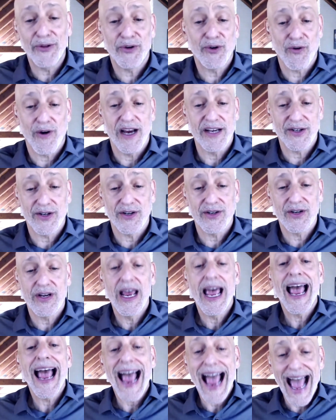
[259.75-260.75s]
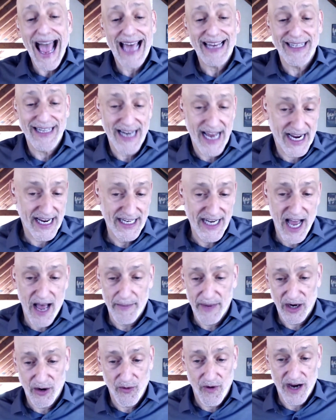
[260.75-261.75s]
crisis and an
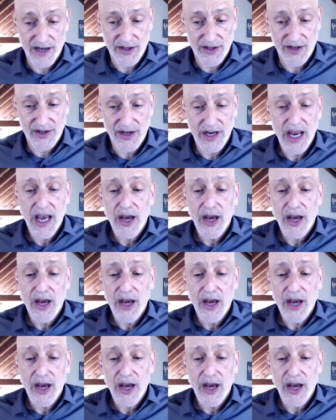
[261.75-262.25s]
economic crisis.